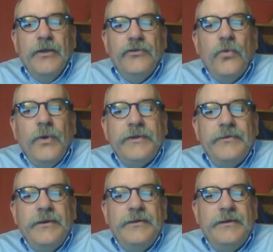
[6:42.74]
So
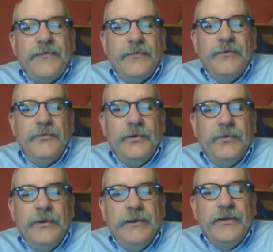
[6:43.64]
what's the difference
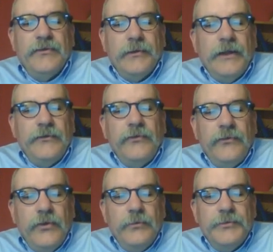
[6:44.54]
between these? Let's
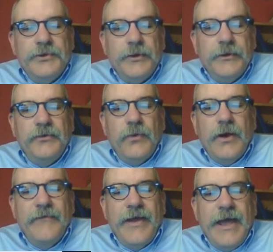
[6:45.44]
assume Geo
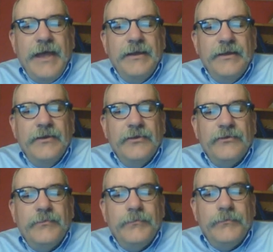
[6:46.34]
12A
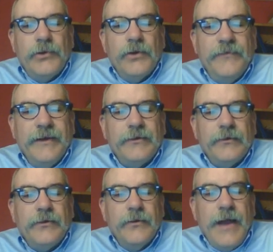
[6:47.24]
is perfect or
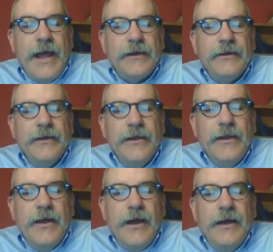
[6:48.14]
correct
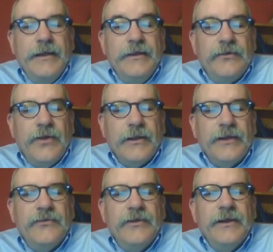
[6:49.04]
uh, in Salt
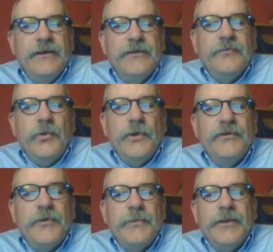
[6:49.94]
Lake City. This
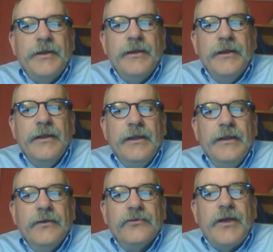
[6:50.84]
point's up in the
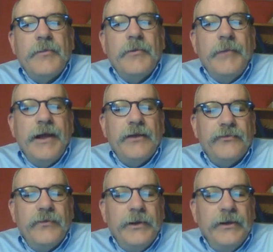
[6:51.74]
hills a couple miles
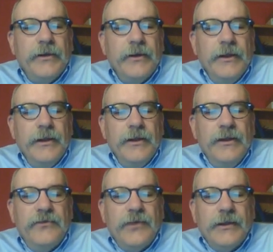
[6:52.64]
from here.
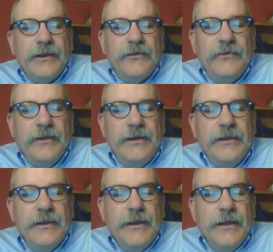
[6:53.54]
In Salt Lake
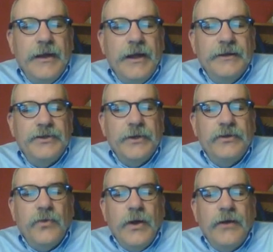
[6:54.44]
City, uh,
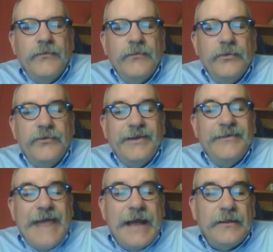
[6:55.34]
12 was
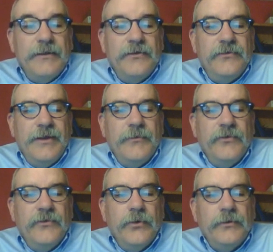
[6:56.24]
exactly the same
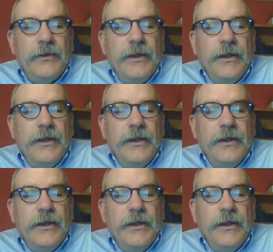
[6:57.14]
result.